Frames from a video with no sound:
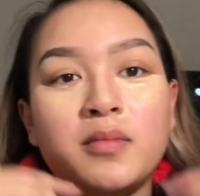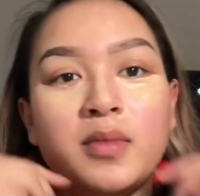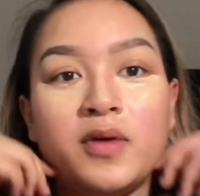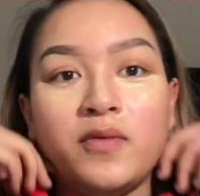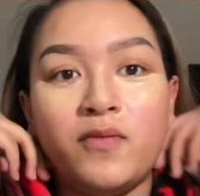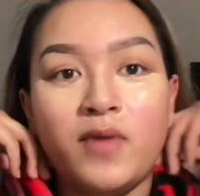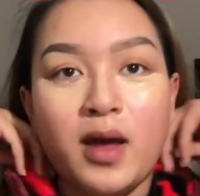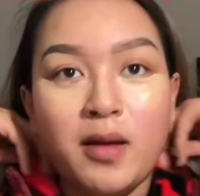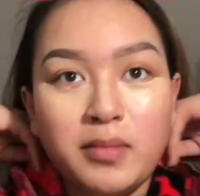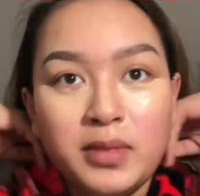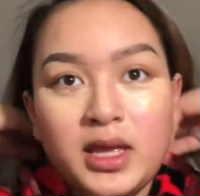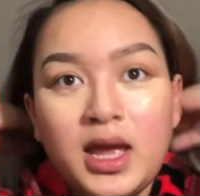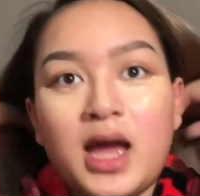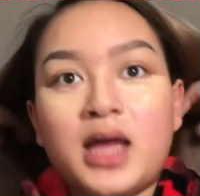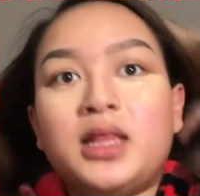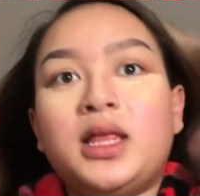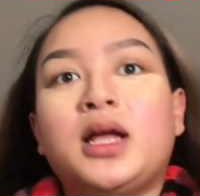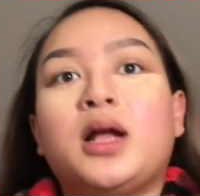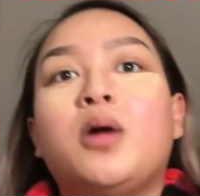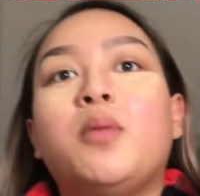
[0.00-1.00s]
My family
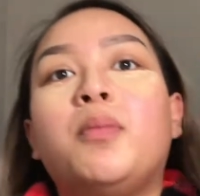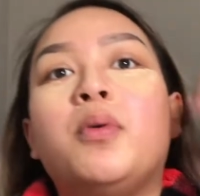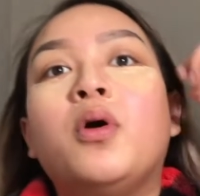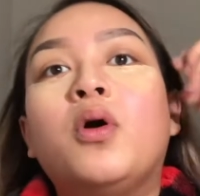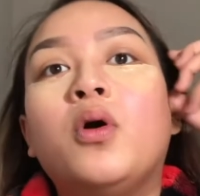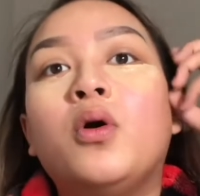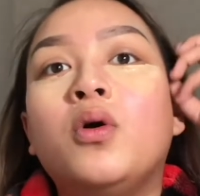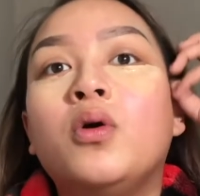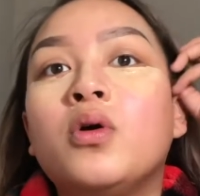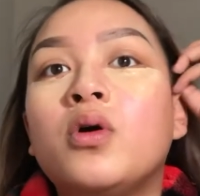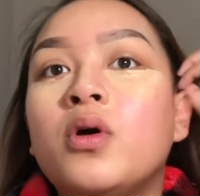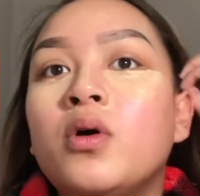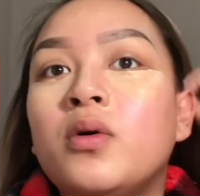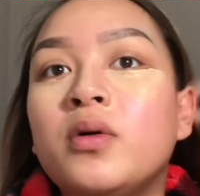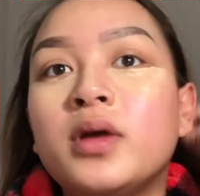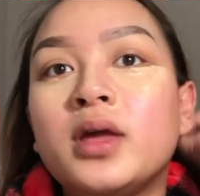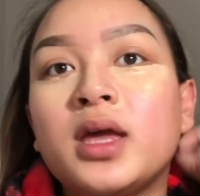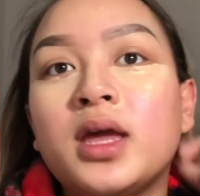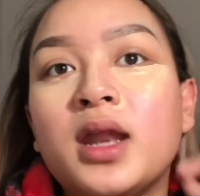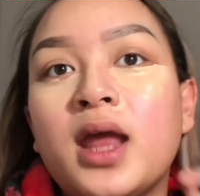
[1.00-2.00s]
had like a poll
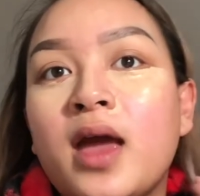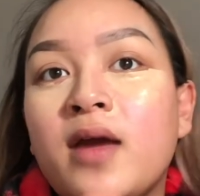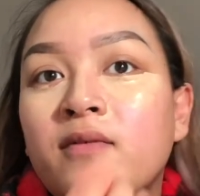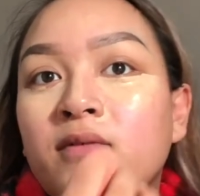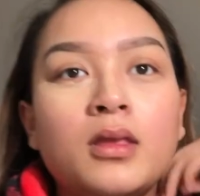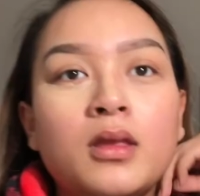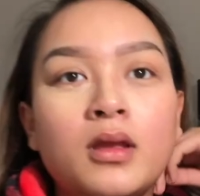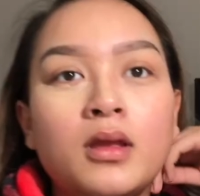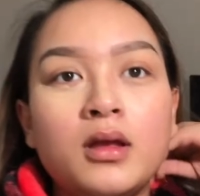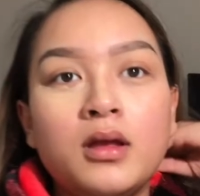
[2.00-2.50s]
going and everything.